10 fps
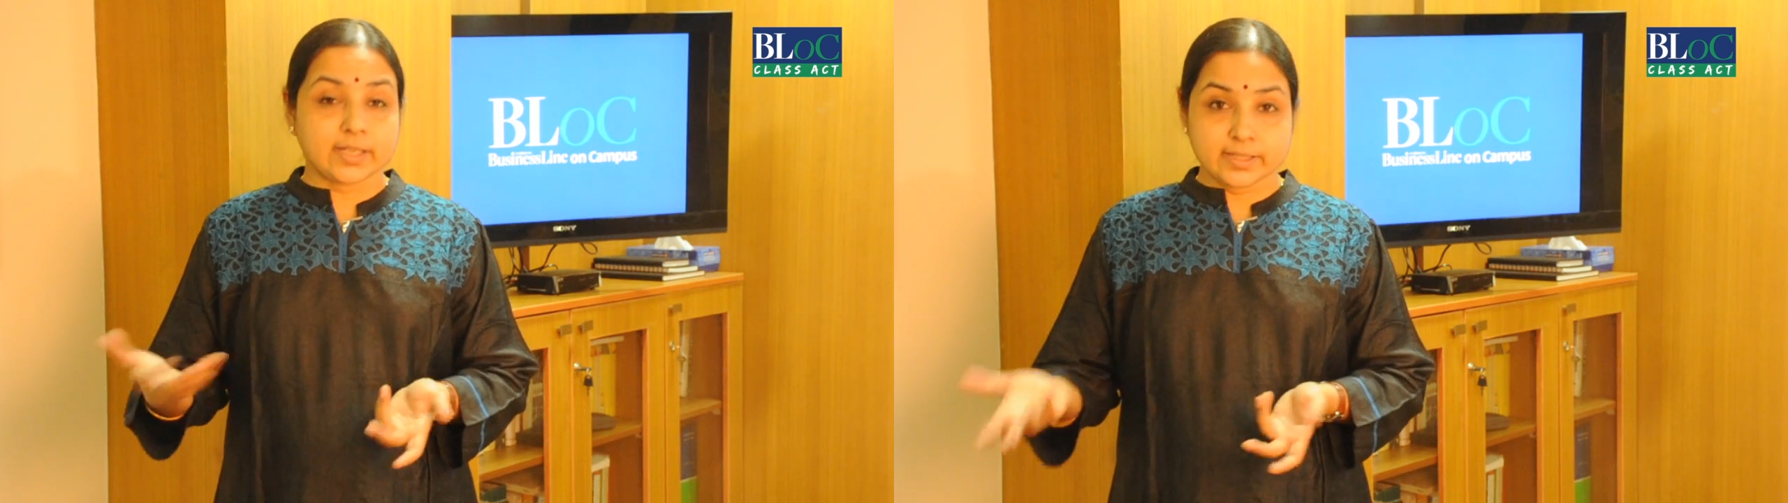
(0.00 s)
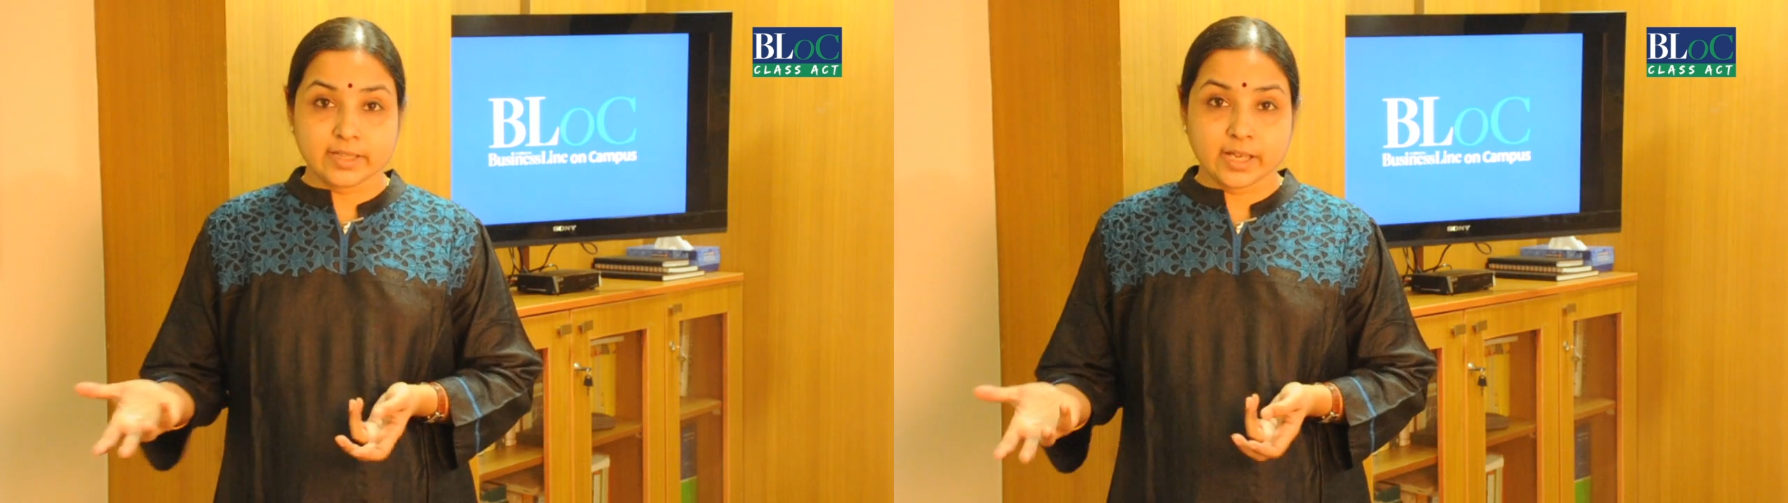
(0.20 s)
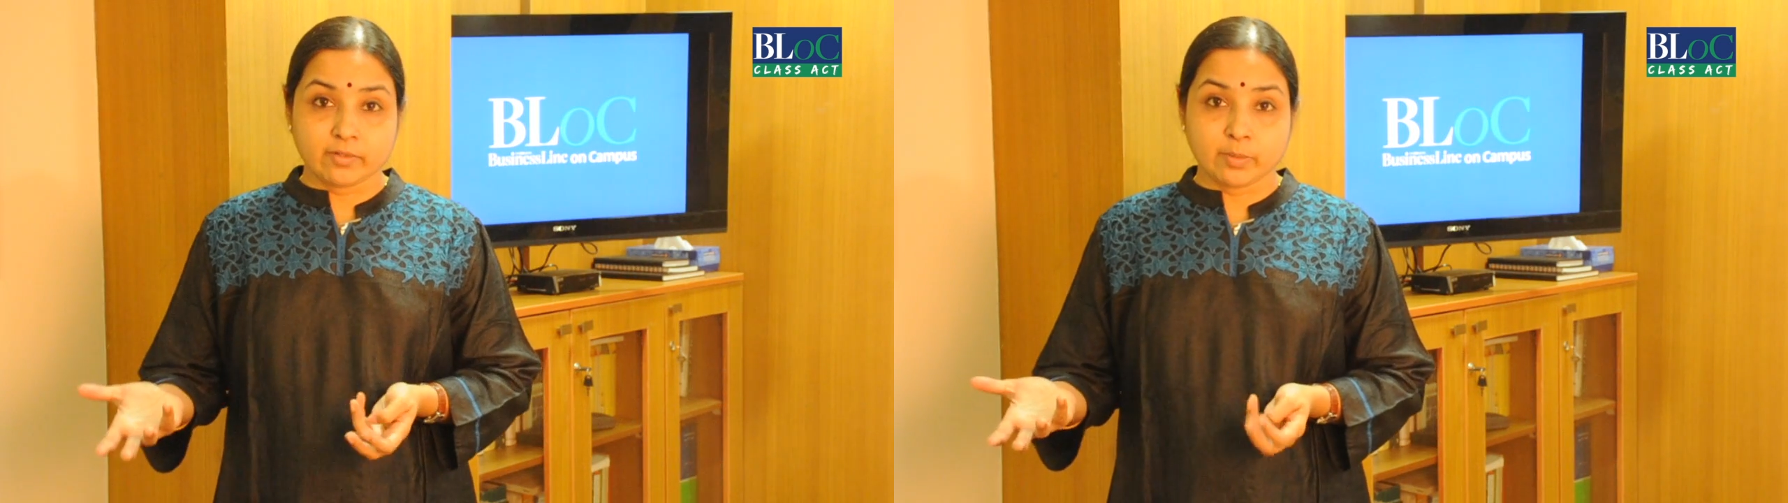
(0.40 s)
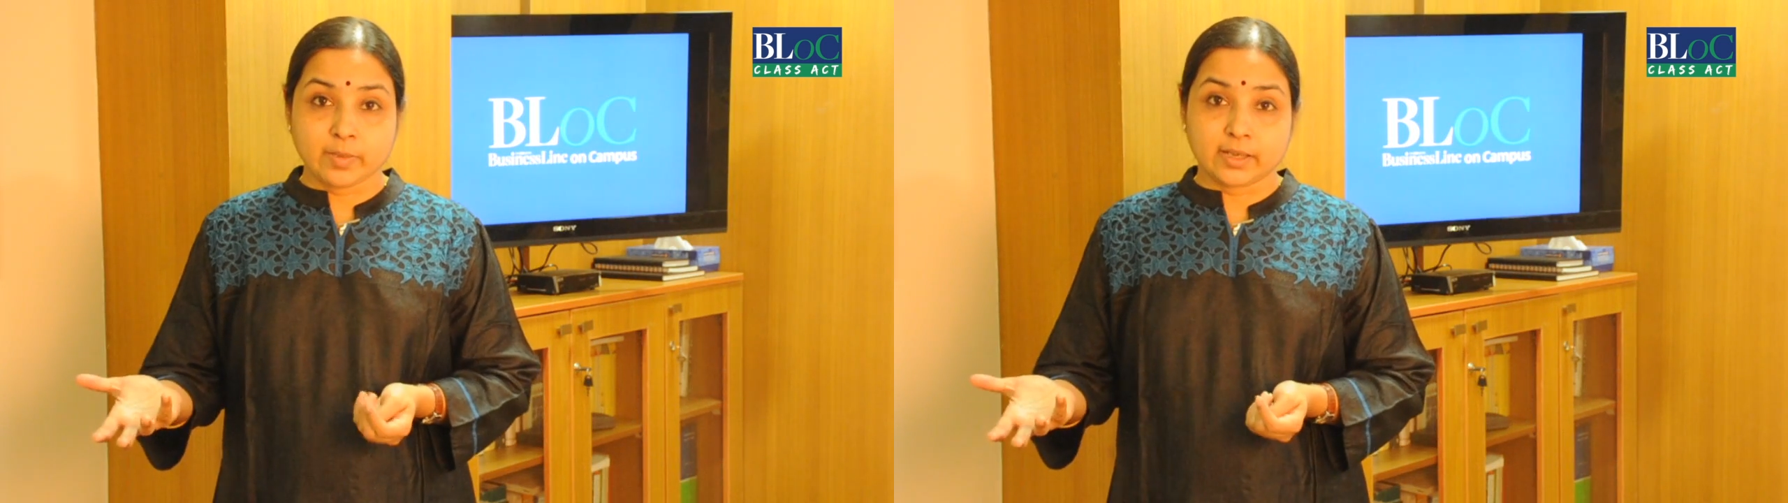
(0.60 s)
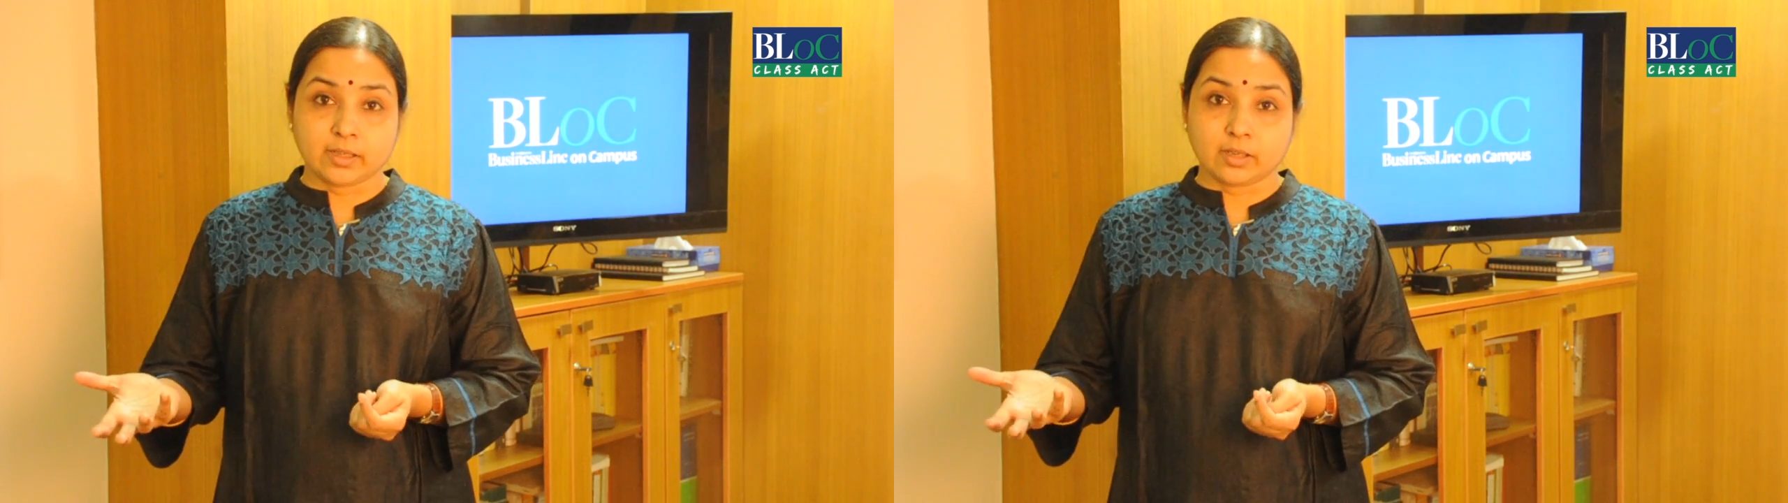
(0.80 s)
doesn't have a
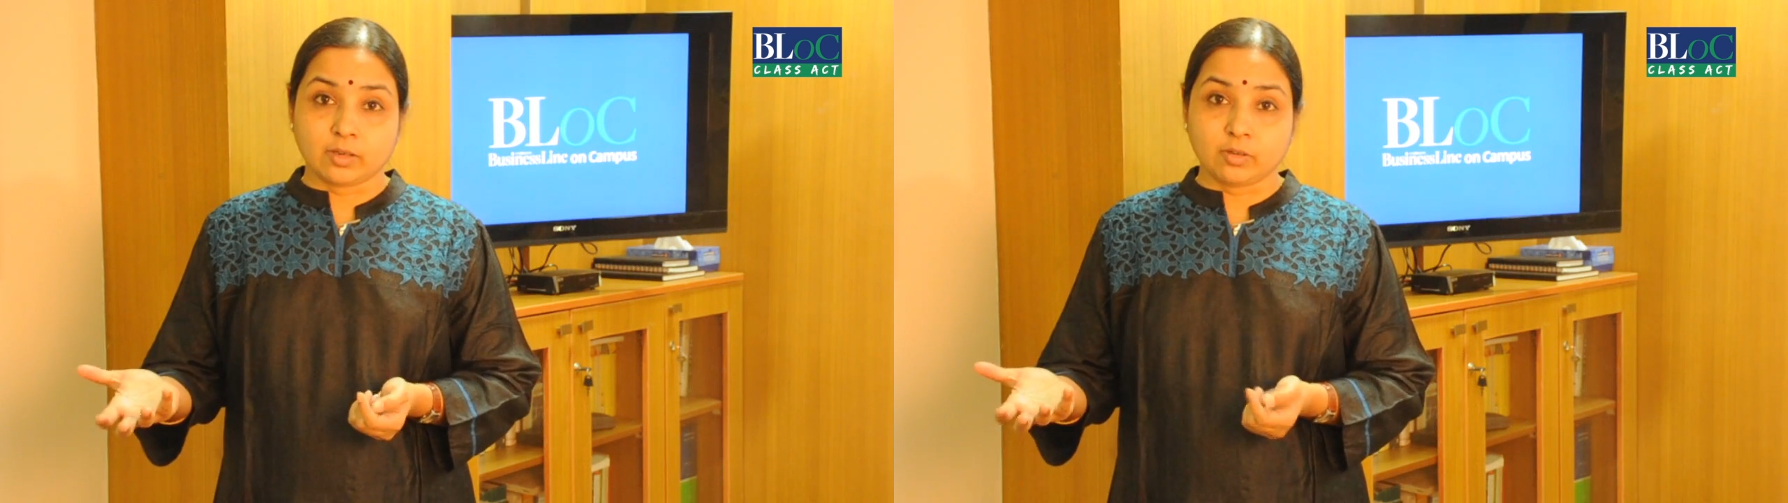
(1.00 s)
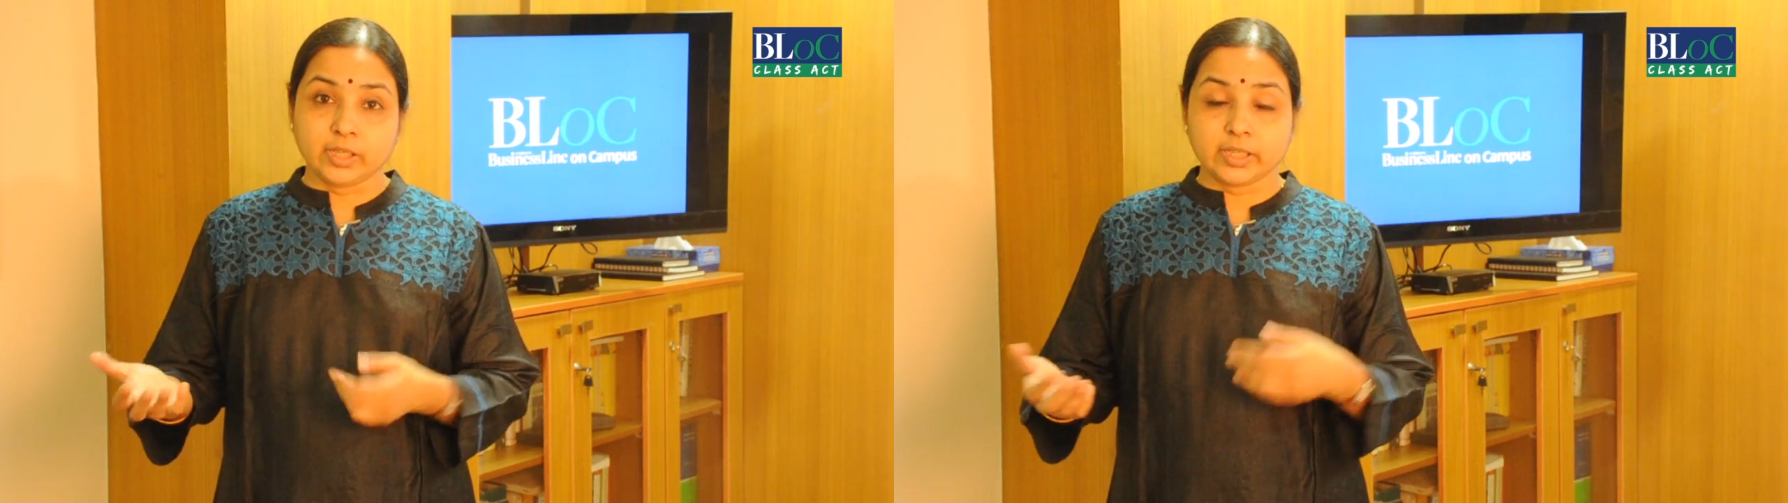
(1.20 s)
bank account